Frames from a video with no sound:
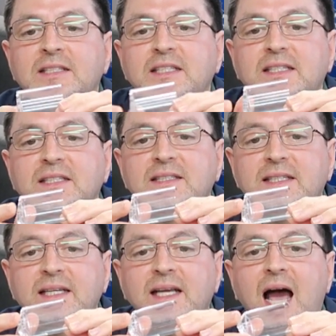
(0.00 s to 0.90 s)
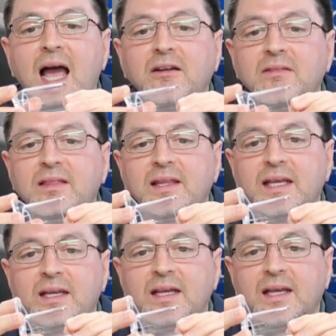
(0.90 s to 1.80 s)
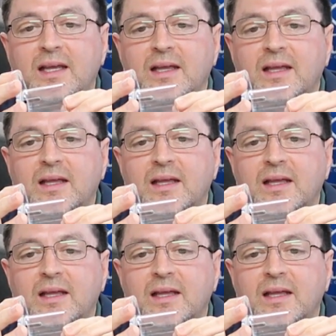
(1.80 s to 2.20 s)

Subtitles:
So as you can see, I don't think